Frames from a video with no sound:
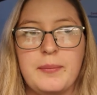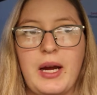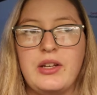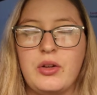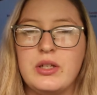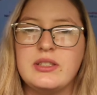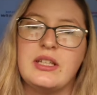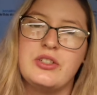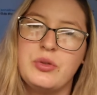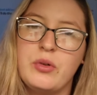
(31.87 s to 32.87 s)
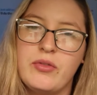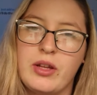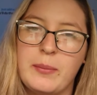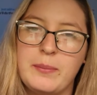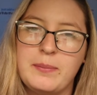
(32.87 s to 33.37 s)
I noticed that 2 of
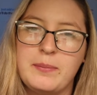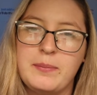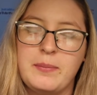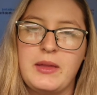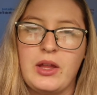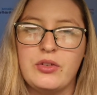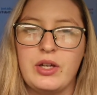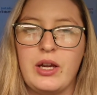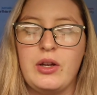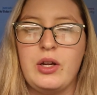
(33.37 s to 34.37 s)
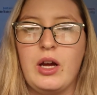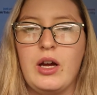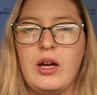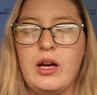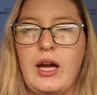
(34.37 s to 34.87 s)
them the other day
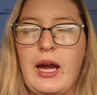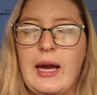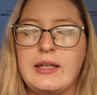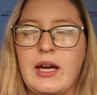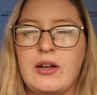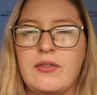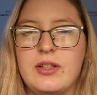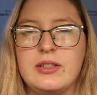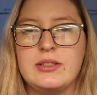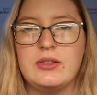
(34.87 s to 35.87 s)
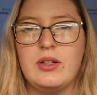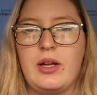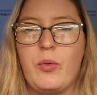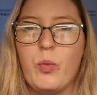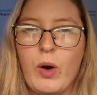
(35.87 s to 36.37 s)
had kind of this like
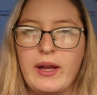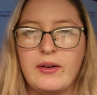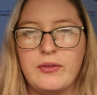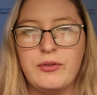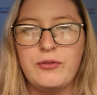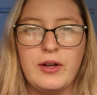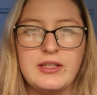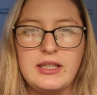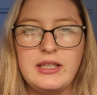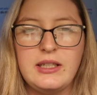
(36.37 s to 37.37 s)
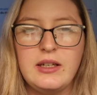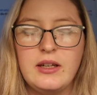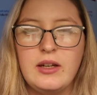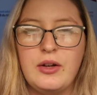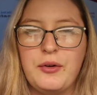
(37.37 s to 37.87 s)
white fuzzy
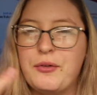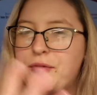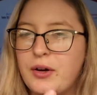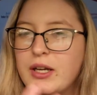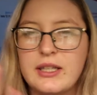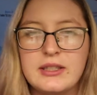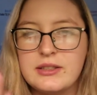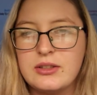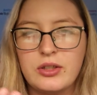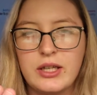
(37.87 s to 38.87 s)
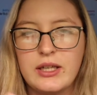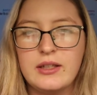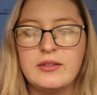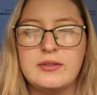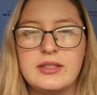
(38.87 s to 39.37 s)
fungus
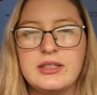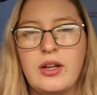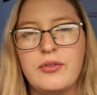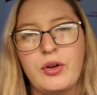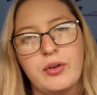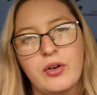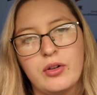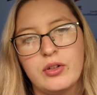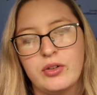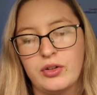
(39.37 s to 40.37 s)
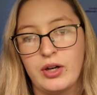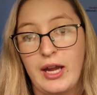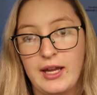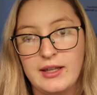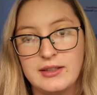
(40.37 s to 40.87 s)
looking stuff going on their
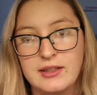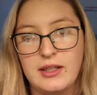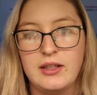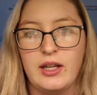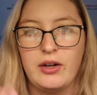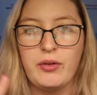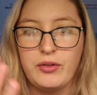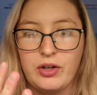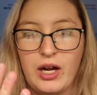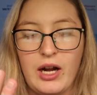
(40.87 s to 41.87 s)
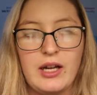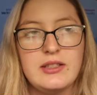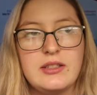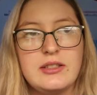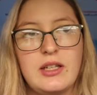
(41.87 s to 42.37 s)
heads and like around their eyes
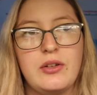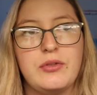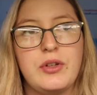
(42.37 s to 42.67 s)
and stuff.